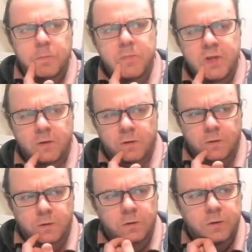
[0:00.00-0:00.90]

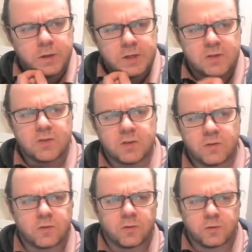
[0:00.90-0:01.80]
Mill is
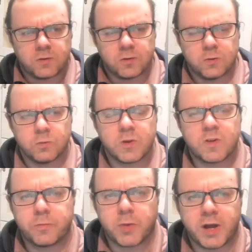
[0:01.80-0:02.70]
concerned to
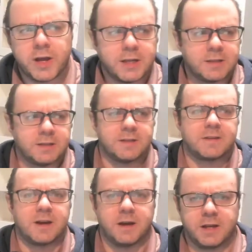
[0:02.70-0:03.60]
respond to
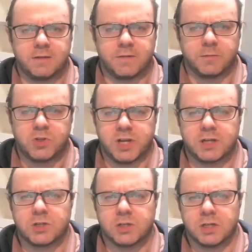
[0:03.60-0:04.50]
this kind of
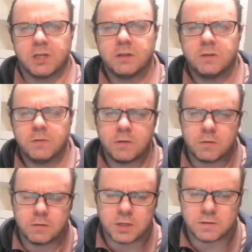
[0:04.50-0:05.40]
objection, and in doing
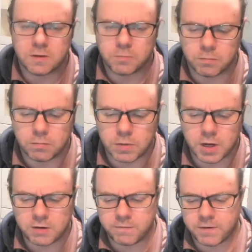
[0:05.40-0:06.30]
so, he ends up
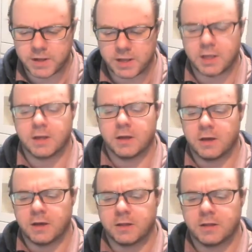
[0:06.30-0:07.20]

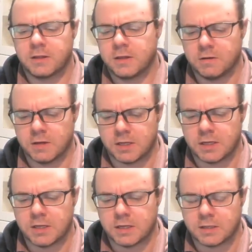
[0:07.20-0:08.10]
modifying the
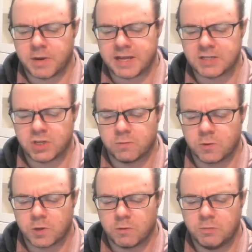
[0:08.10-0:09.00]
theory. By
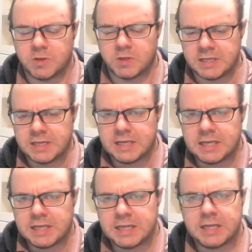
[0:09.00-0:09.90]
general agreement,
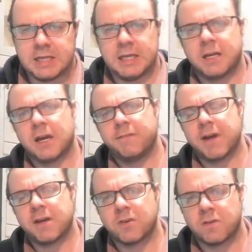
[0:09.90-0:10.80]
he kind of
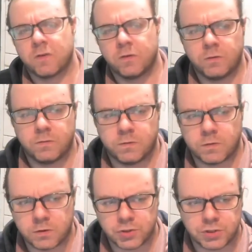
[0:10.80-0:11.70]
has his own
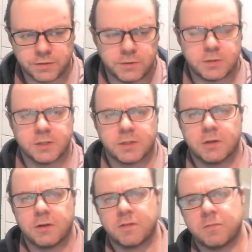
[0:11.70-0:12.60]
version of
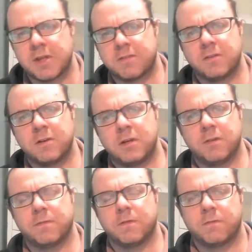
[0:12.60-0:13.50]
utilitarianism that's
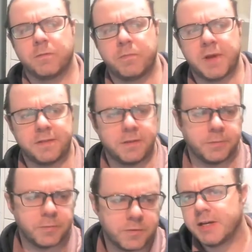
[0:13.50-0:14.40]
different from
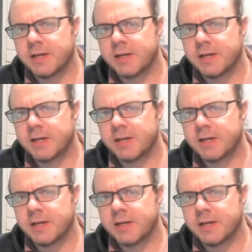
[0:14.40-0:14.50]
Bentham's.